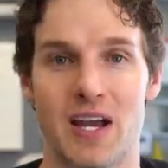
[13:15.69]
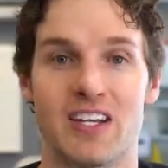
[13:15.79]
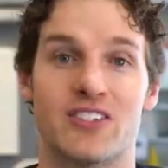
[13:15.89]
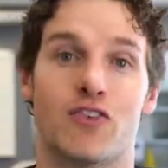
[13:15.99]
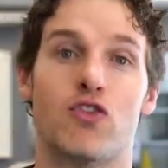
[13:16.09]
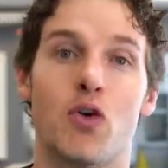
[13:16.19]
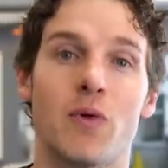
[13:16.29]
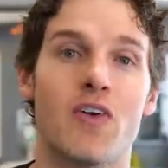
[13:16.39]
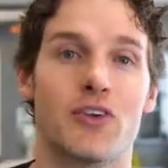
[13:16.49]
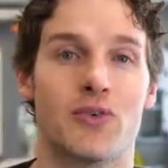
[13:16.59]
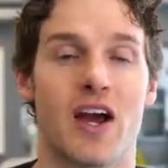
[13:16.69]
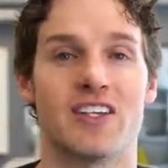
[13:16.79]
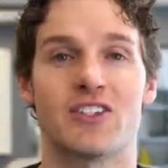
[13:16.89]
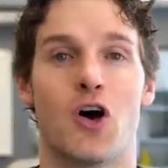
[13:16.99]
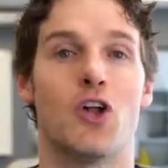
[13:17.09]
pain is a form of
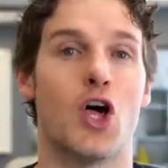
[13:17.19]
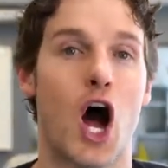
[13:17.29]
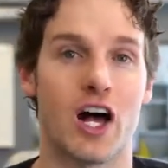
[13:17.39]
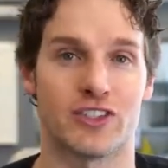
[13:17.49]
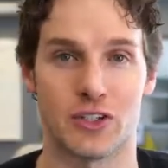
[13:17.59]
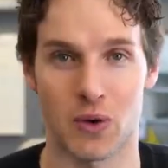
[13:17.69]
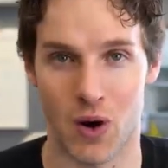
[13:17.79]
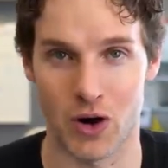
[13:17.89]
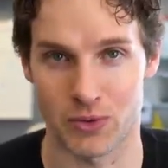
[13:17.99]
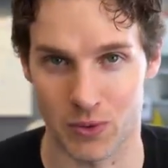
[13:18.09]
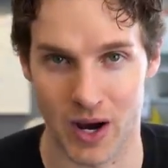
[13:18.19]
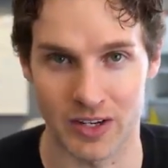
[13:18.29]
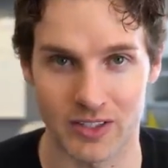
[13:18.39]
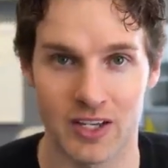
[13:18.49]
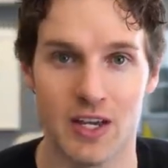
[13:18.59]
arthritis called
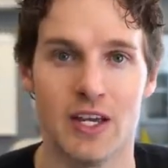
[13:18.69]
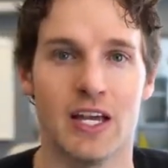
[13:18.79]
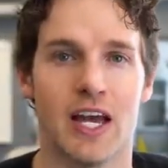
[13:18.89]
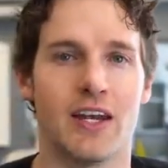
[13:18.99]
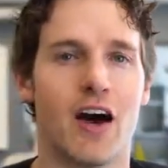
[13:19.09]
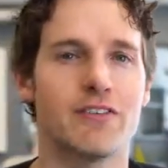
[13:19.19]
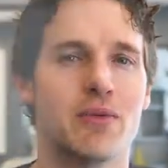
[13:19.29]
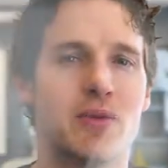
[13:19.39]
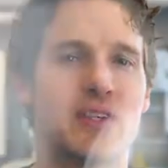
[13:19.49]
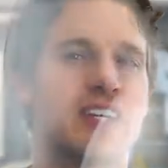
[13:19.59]
osteoarthritis. And often when we